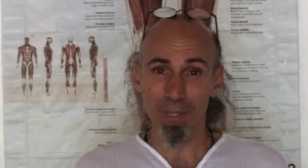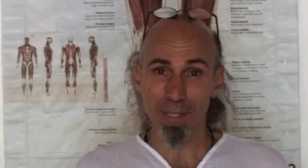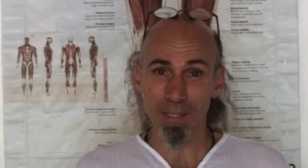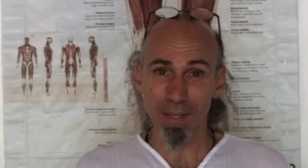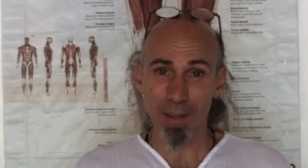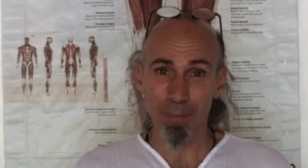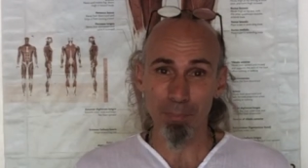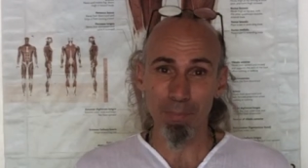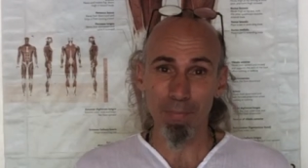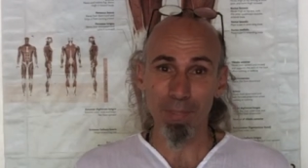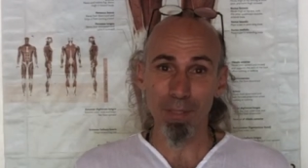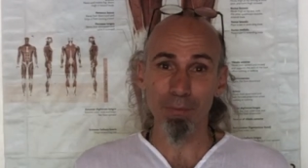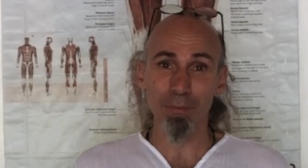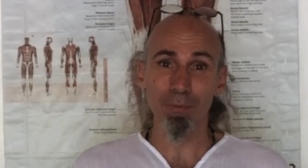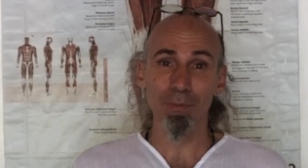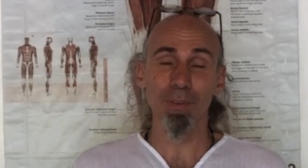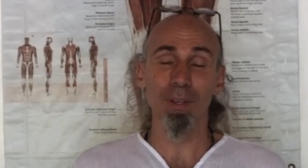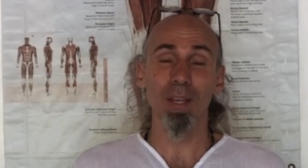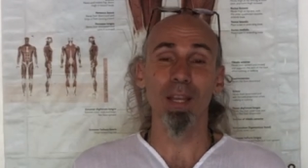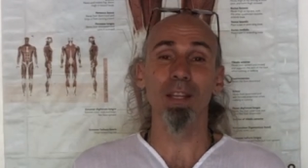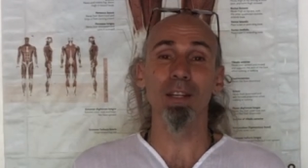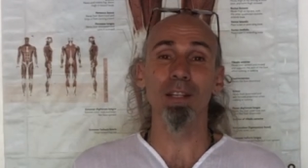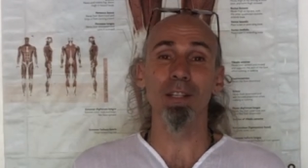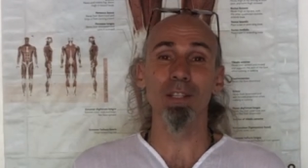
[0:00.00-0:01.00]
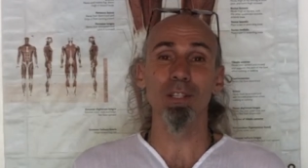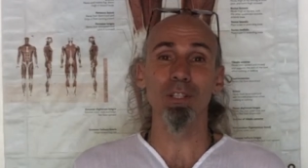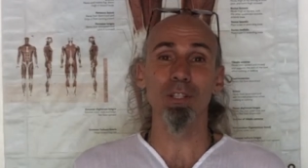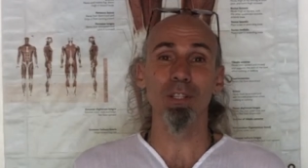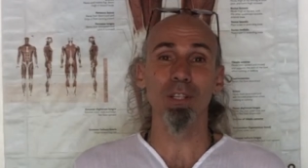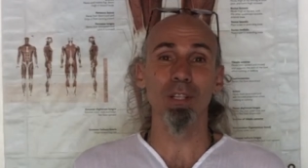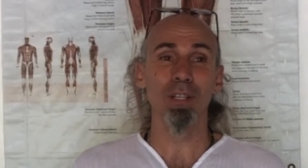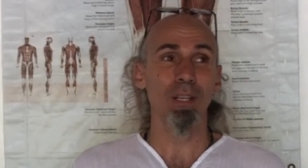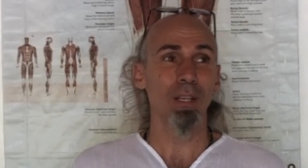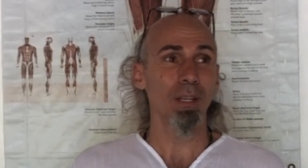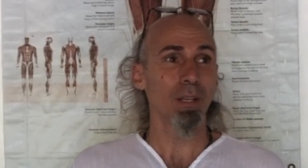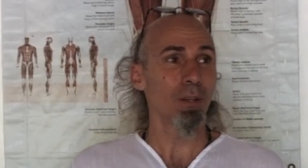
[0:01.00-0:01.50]
receptive
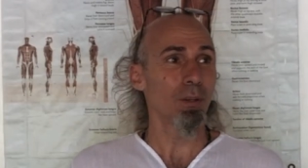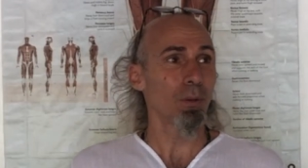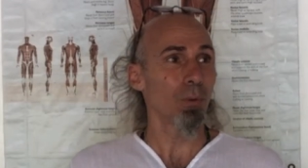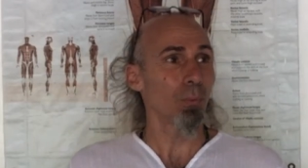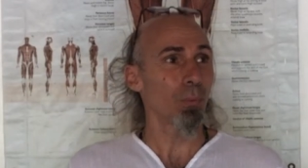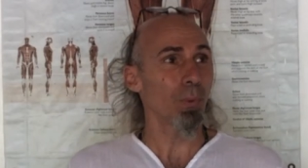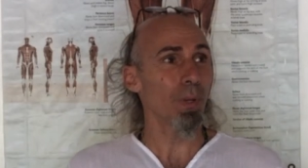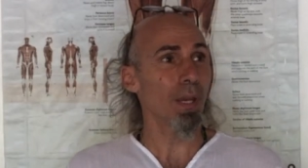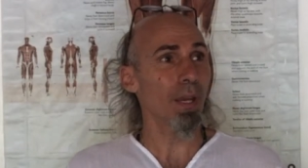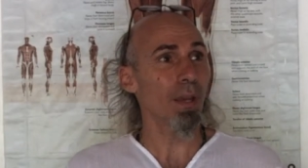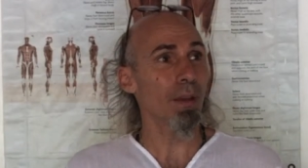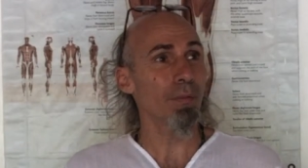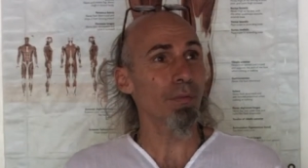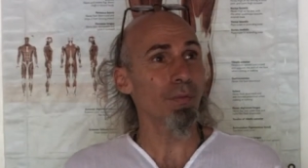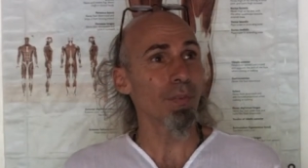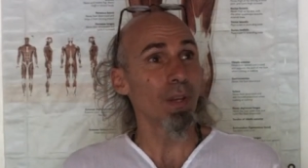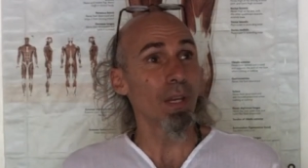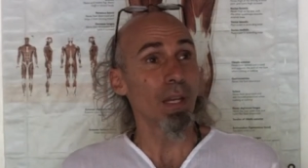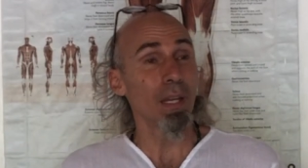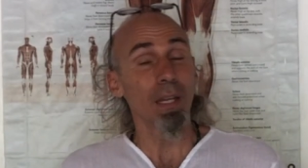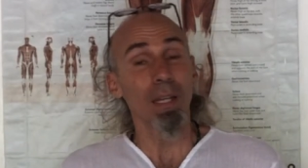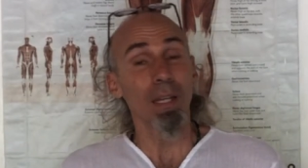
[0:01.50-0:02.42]
energy. We have